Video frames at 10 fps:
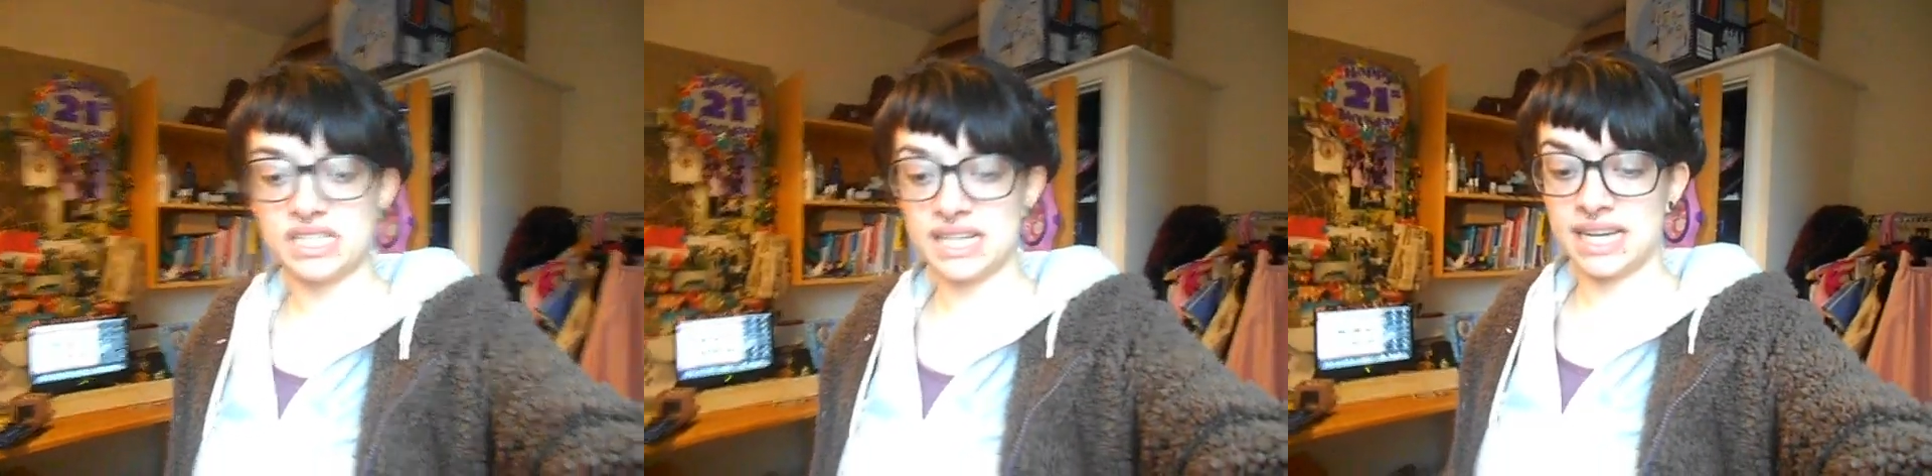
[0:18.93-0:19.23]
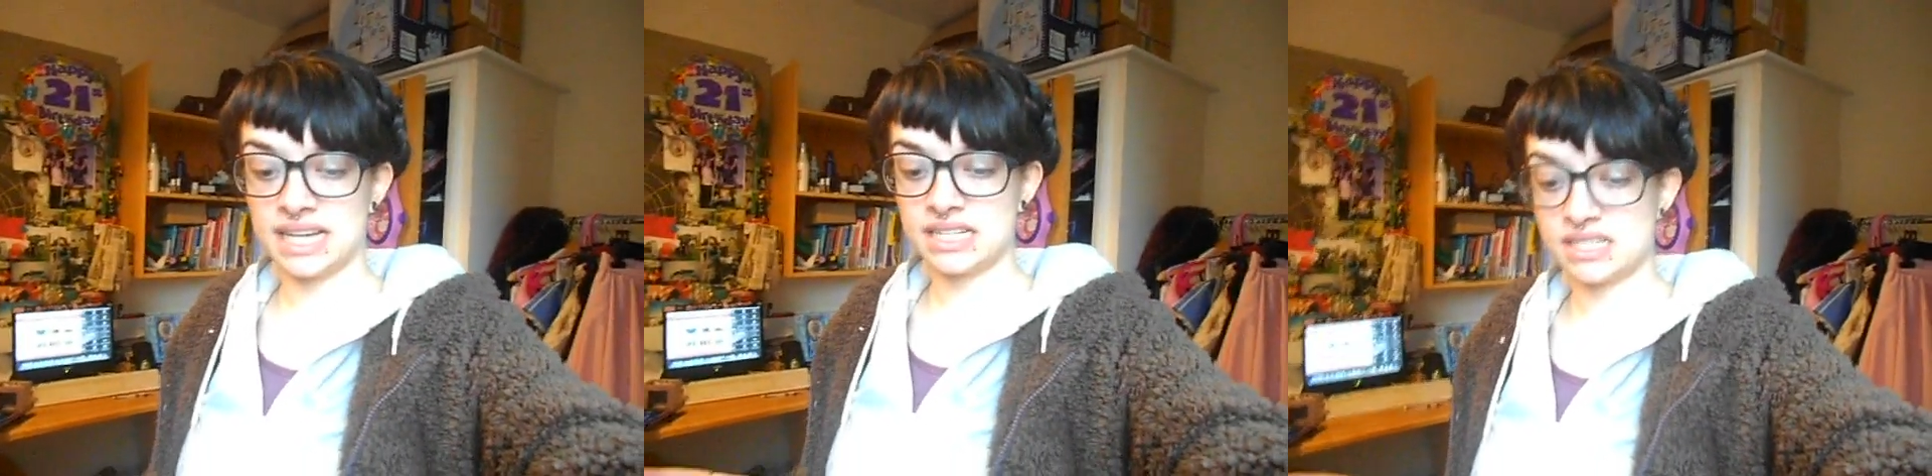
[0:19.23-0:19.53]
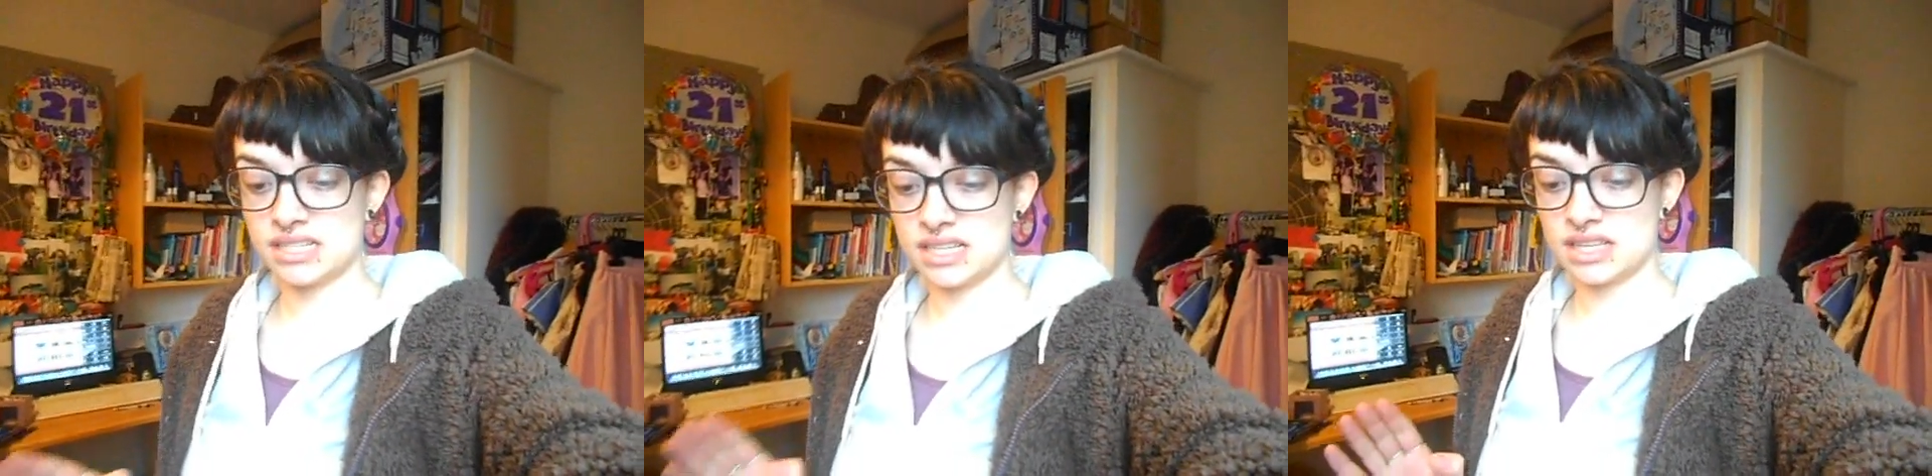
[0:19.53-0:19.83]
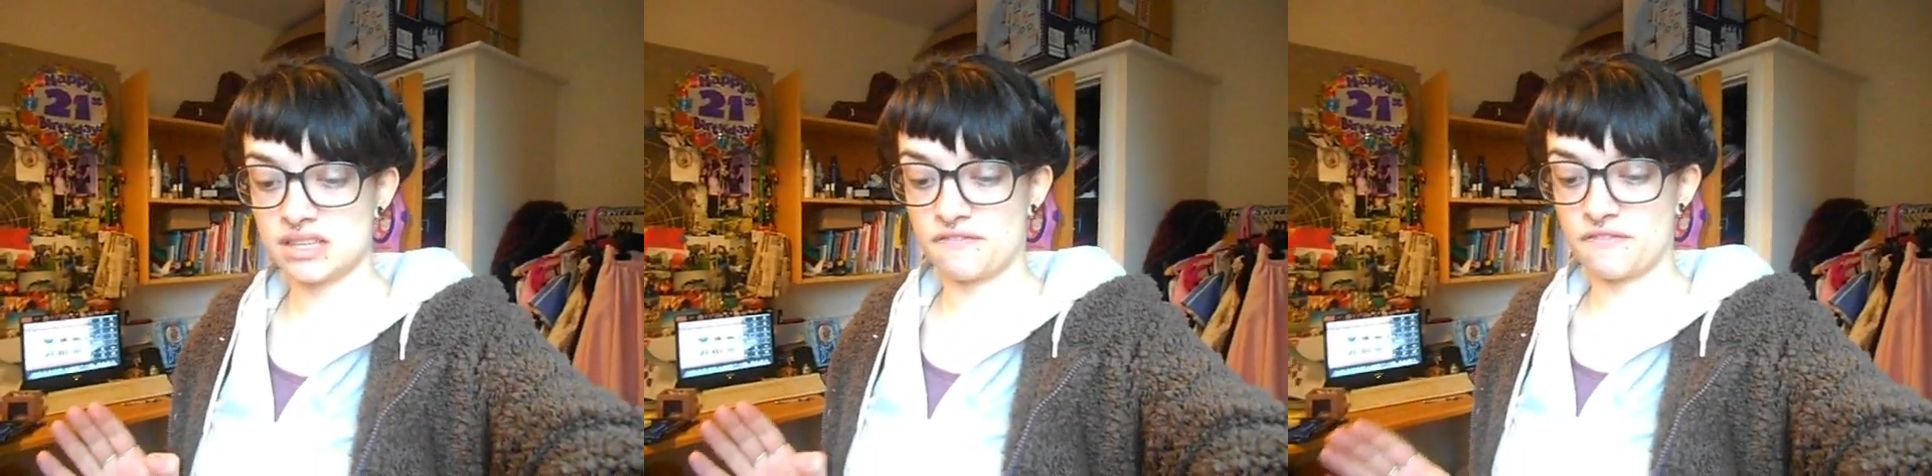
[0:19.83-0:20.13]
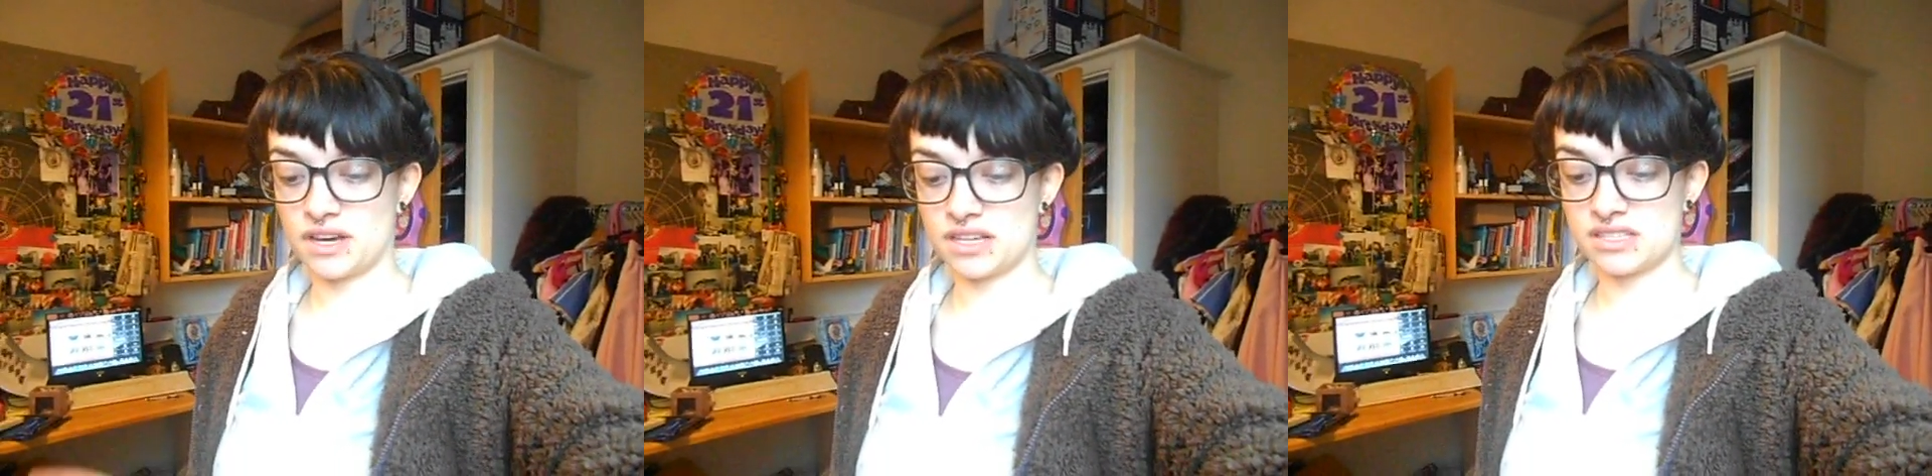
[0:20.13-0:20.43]
did the
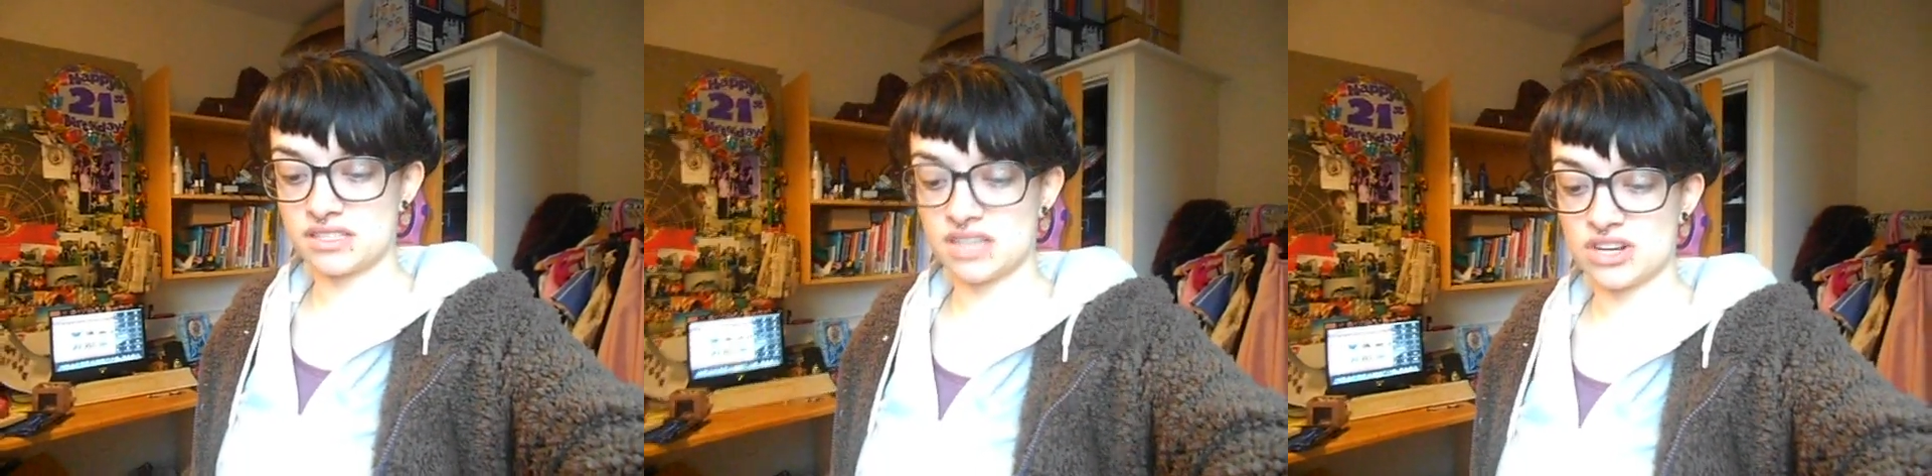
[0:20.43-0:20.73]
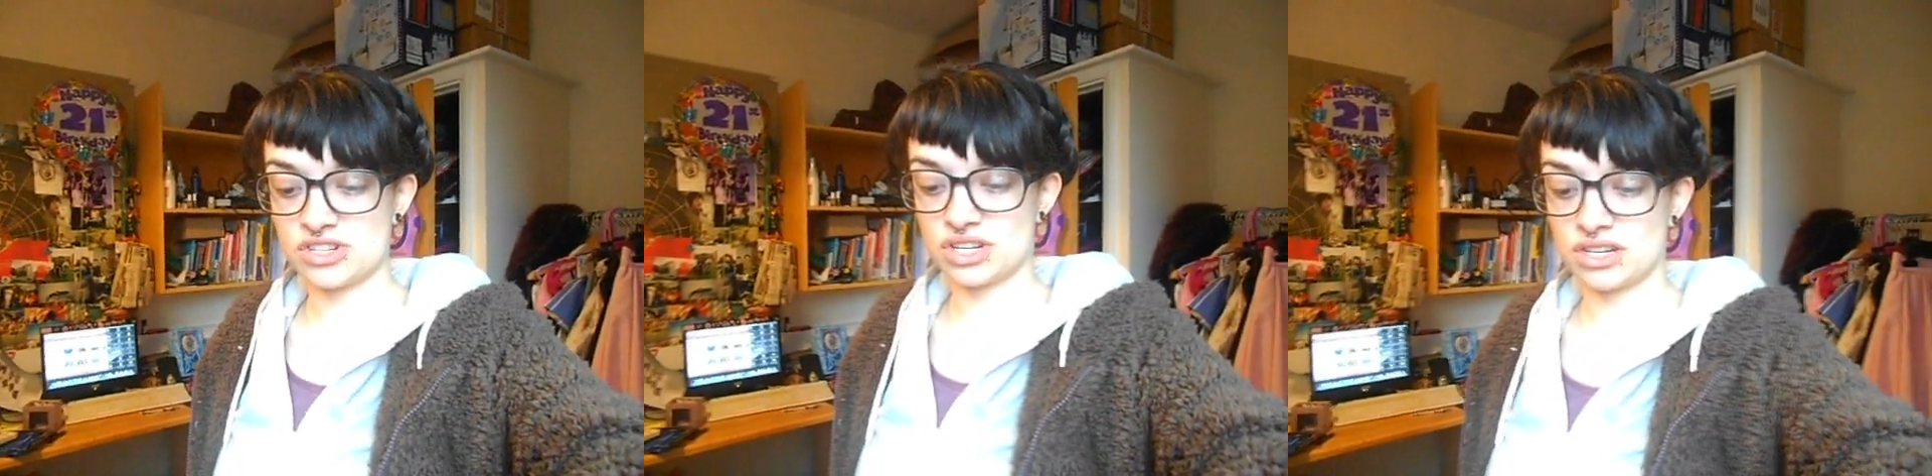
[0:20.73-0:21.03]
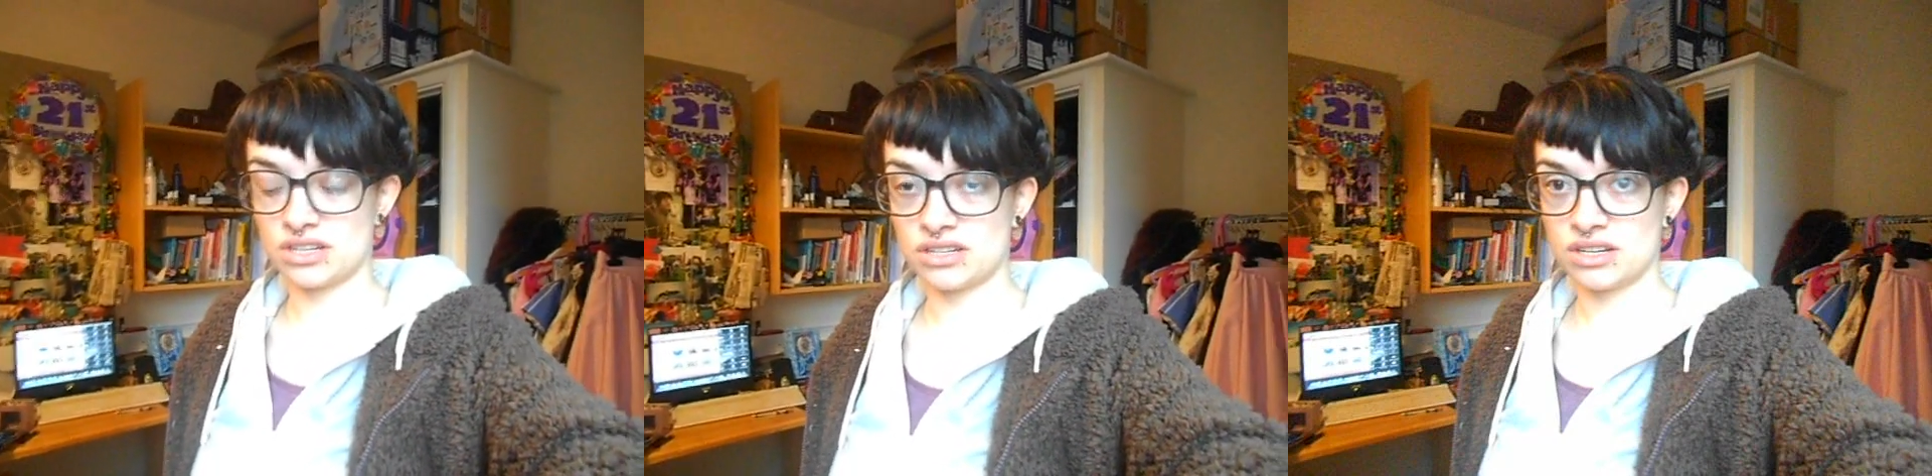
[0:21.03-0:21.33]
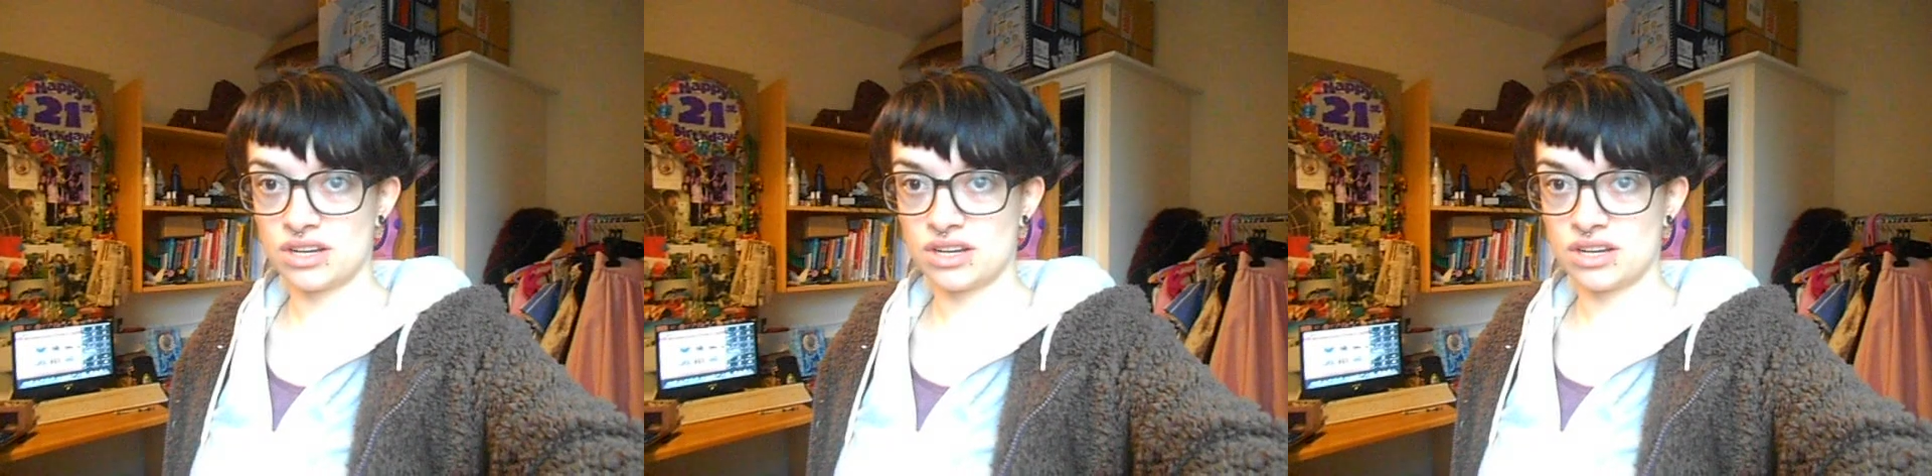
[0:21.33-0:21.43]
first session